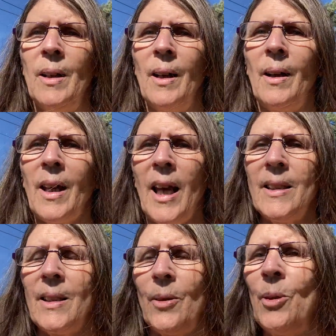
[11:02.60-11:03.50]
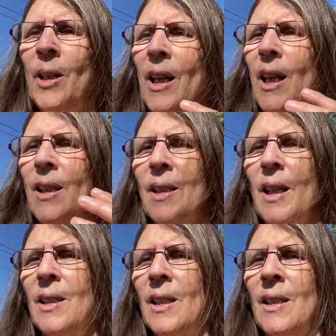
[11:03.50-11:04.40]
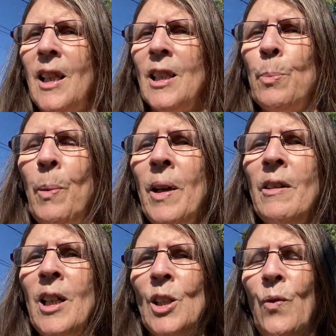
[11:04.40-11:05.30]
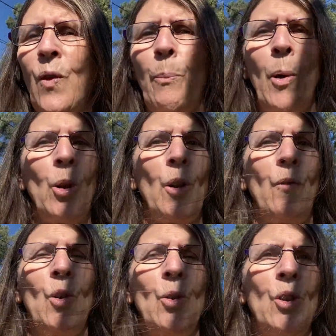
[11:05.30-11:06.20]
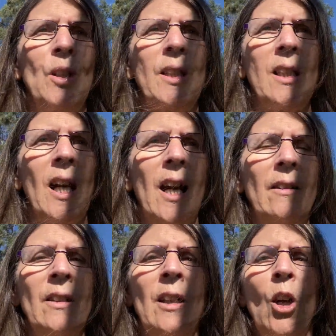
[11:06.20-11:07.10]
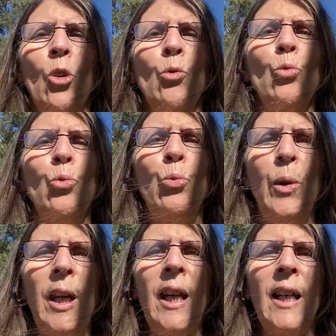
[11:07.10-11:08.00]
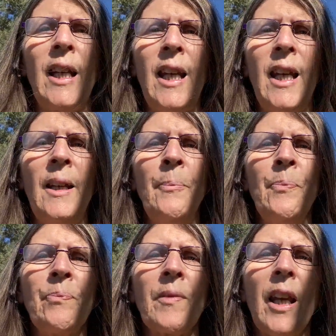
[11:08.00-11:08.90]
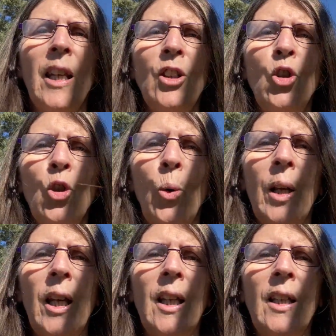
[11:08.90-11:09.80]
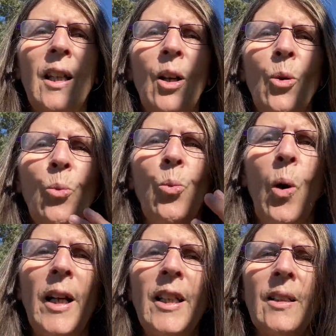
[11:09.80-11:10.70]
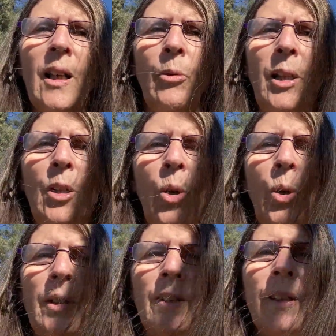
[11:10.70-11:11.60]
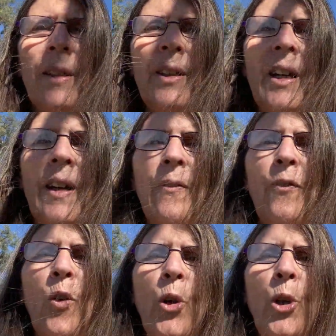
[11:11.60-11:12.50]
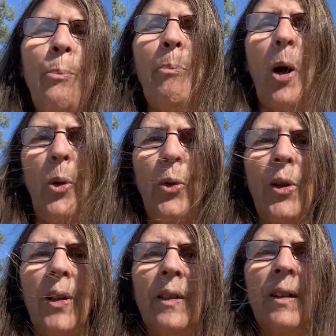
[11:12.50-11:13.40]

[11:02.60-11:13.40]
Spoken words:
Okay, so it's an experience for both of you to start really enjoying what is going on for you both.